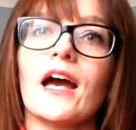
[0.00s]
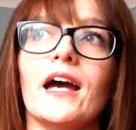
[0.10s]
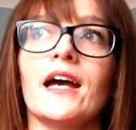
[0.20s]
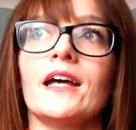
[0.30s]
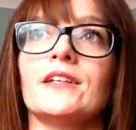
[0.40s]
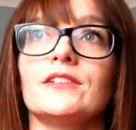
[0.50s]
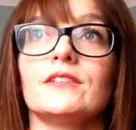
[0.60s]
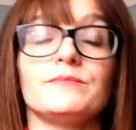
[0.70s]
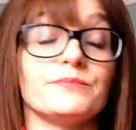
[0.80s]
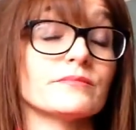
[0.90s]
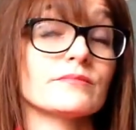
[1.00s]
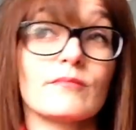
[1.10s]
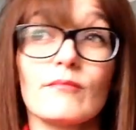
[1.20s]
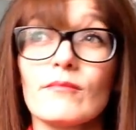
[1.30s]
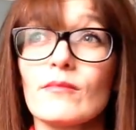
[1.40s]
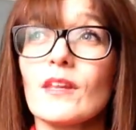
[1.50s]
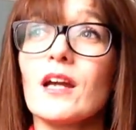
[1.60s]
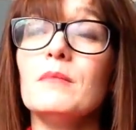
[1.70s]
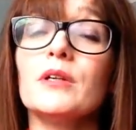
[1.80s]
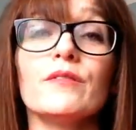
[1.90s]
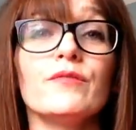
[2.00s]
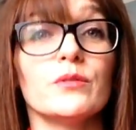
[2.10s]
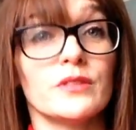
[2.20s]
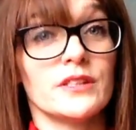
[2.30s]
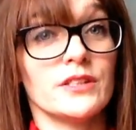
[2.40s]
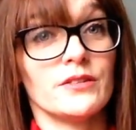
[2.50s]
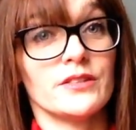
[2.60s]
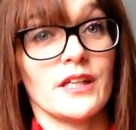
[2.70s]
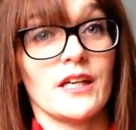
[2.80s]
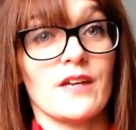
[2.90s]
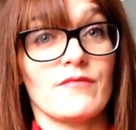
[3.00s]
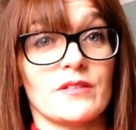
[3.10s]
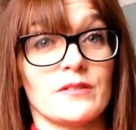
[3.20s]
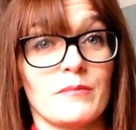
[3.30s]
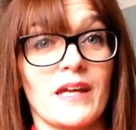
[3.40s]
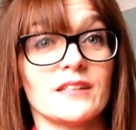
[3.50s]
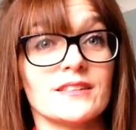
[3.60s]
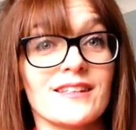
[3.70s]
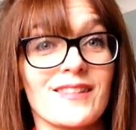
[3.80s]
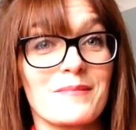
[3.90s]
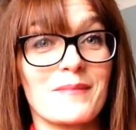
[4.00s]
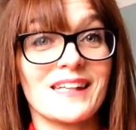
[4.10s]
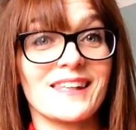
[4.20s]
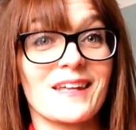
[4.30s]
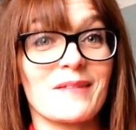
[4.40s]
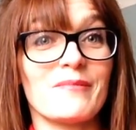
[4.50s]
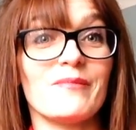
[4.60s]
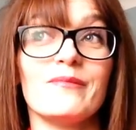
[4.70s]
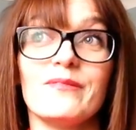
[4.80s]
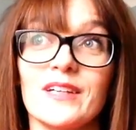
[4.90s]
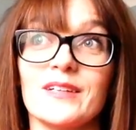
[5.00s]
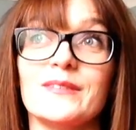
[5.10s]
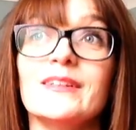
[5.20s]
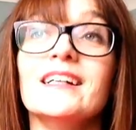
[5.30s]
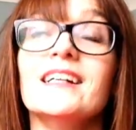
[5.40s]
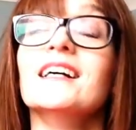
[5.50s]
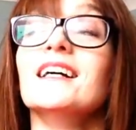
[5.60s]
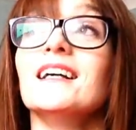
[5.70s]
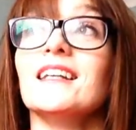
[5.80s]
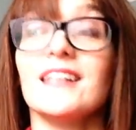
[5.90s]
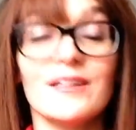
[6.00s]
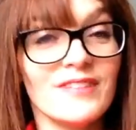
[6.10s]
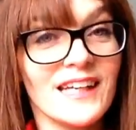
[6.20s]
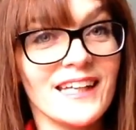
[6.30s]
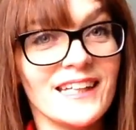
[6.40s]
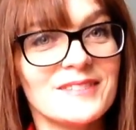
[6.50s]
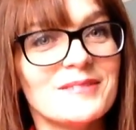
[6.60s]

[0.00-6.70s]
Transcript: And I'm looking forward to seeing everyone's makes that make them feel lovely